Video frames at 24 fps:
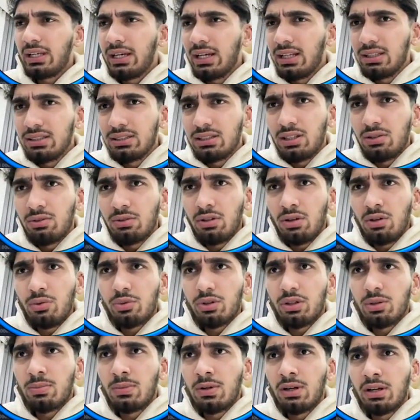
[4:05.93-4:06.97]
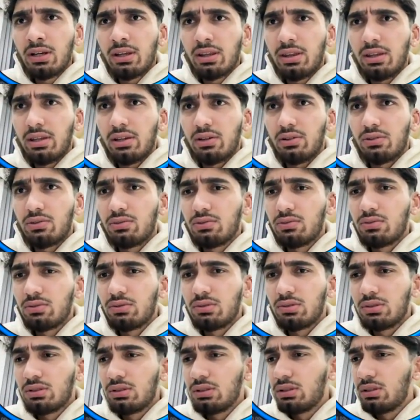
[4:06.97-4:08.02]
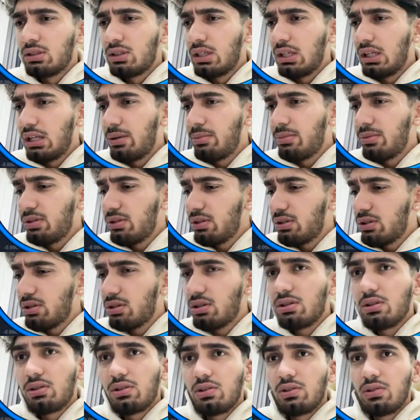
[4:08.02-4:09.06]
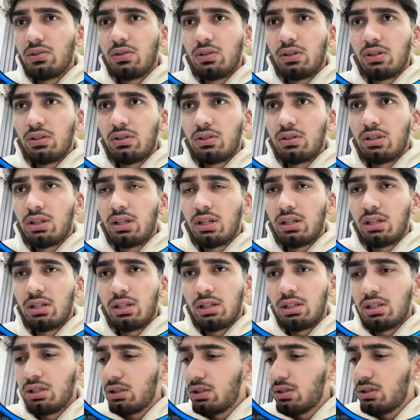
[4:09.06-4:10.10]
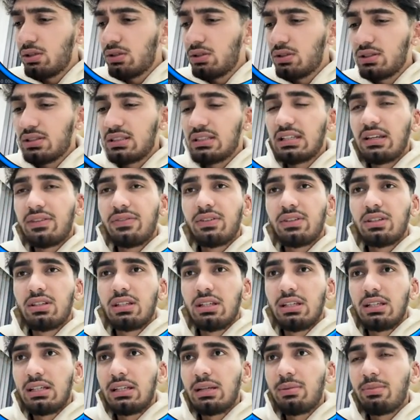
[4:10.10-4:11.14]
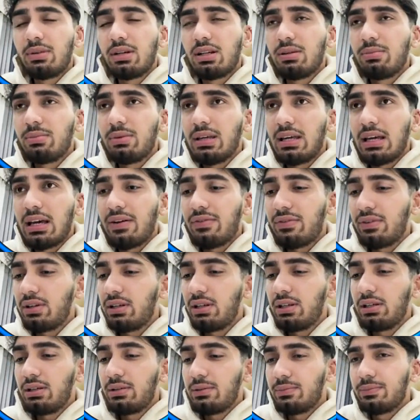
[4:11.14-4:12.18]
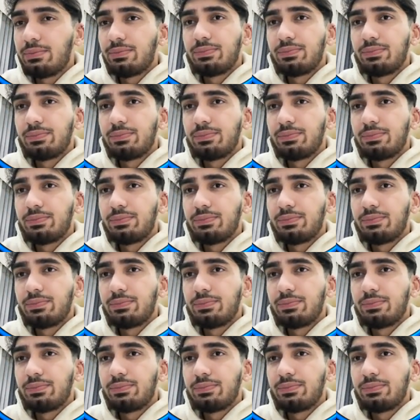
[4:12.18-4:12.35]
the hell is going on with the market though? Let me 217, I'm gonna be having it.